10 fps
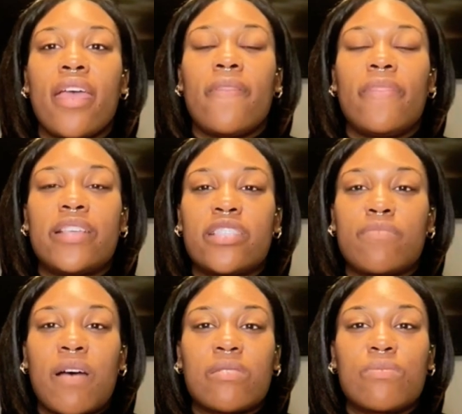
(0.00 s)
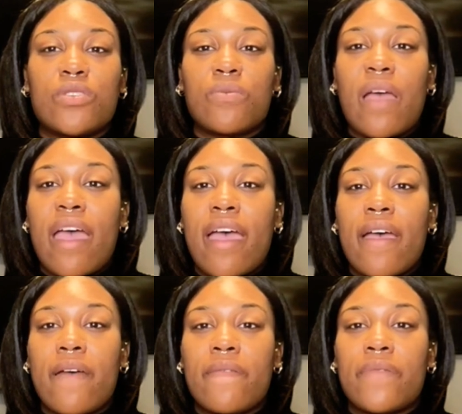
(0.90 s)
This is possible when you
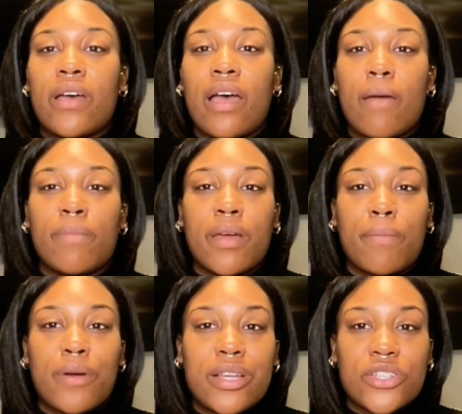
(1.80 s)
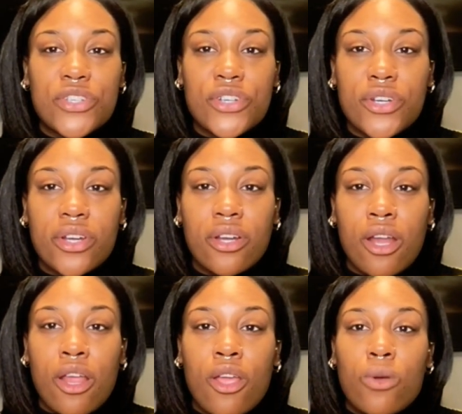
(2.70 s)
have high blood pressure,
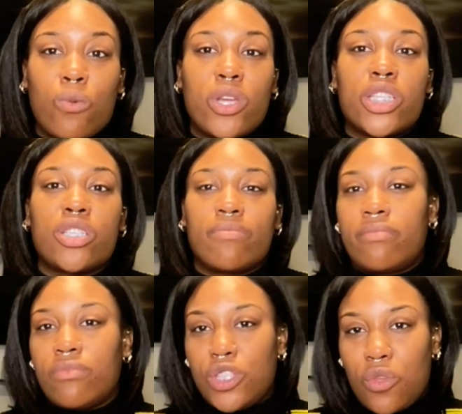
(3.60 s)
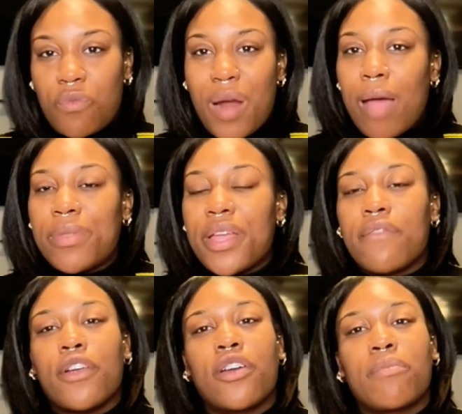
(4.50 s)
which you probably have
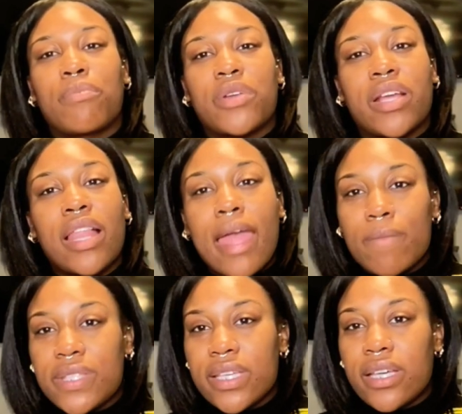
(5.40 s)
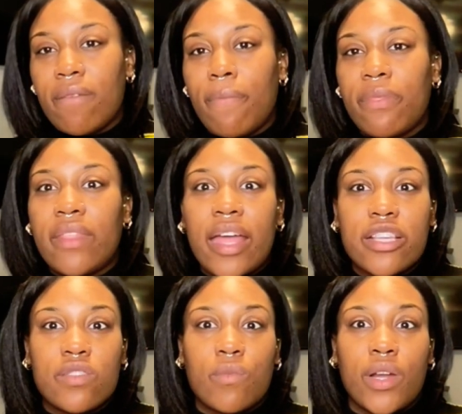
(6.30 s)
heard of preeclampsia. That
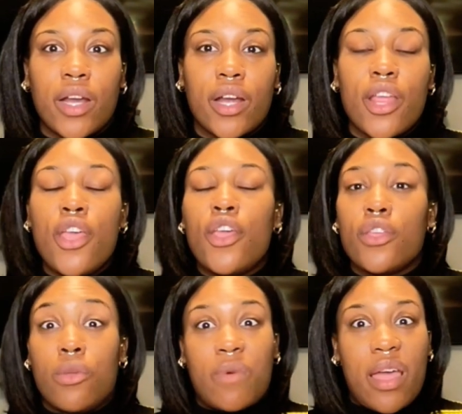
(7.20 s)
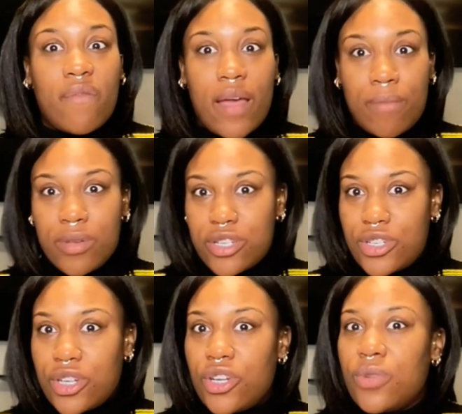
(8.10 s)
is where you will have high blood
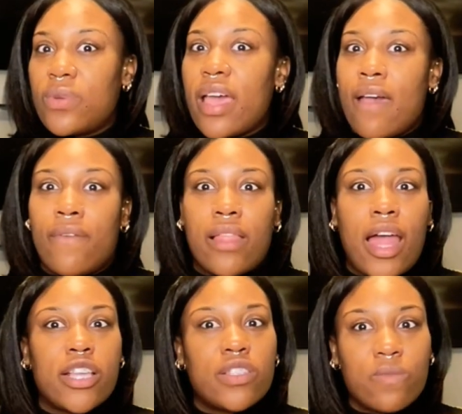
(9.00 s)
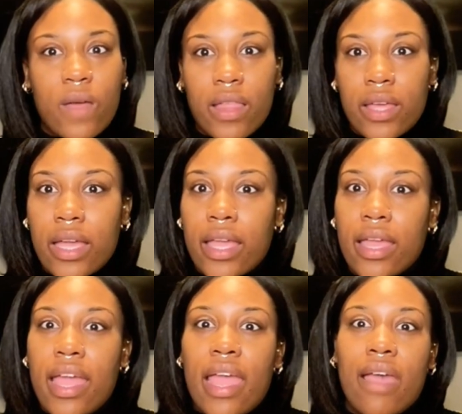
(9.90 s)
sugar, you will have a lot of swelling,
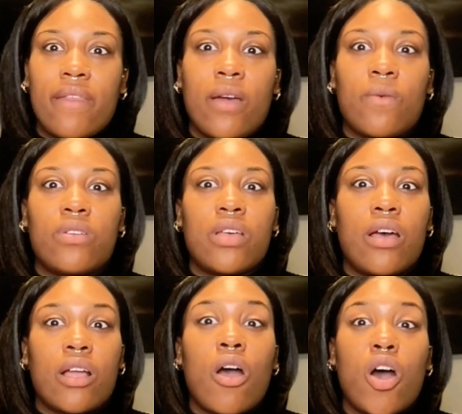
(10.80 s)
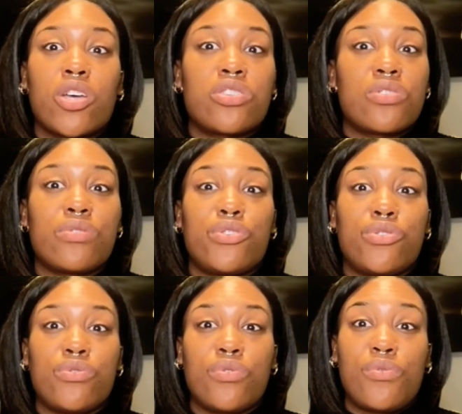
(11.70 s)
and that will cause you
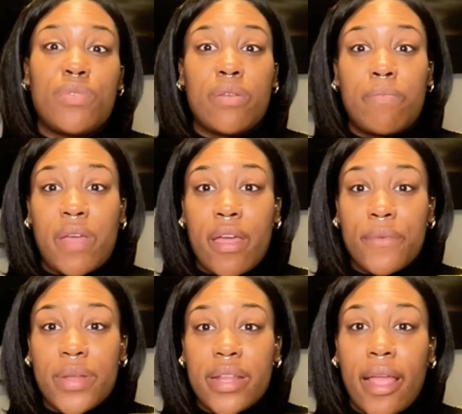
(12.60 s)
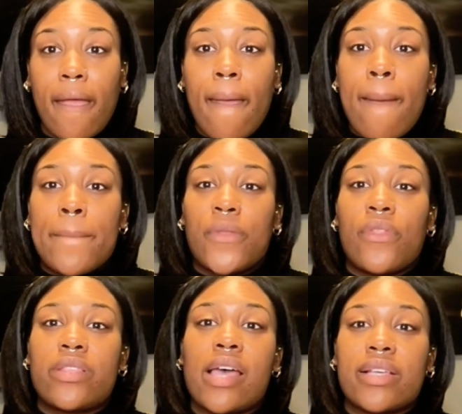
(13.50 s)
to be bedridden. But
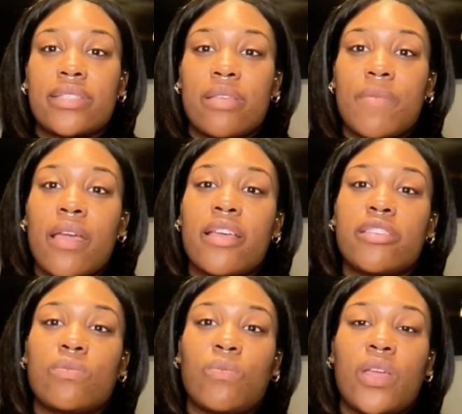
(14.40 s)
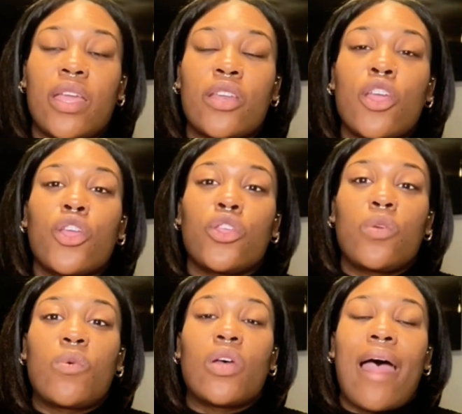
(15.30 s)
the toxemia is when
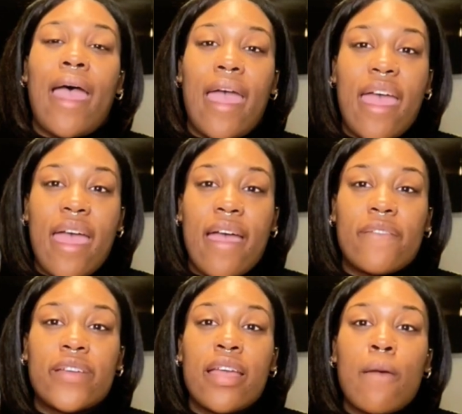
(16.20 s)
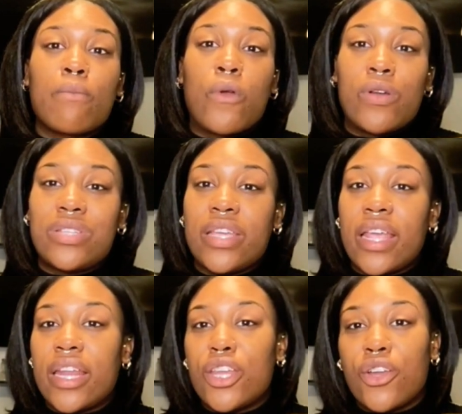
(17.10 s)
you will have
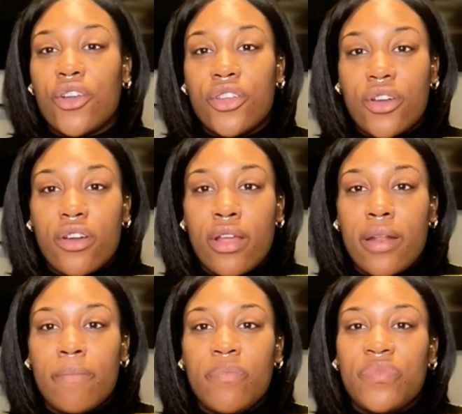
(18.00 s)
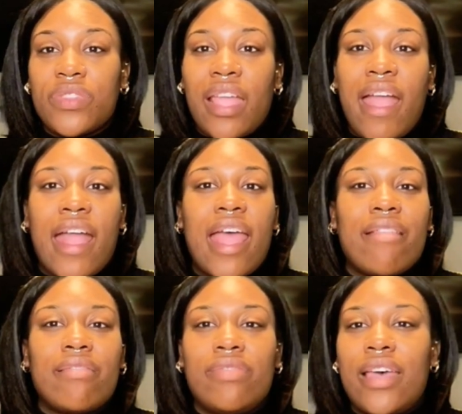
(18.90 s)
protein in your urine,
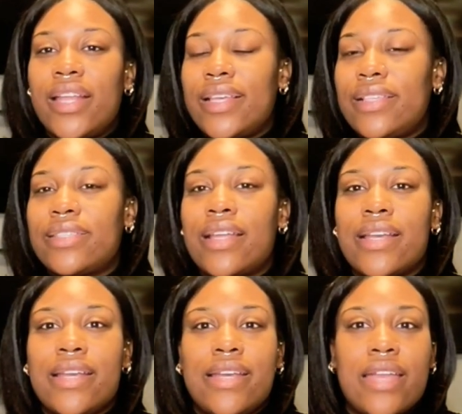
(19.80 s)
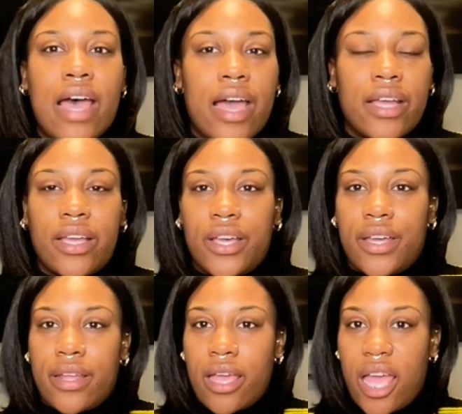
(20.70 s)
and that is not
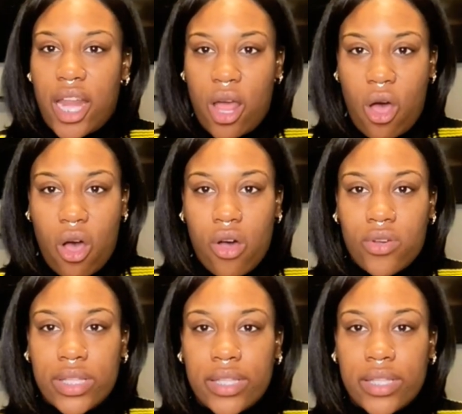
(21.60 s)
good at all.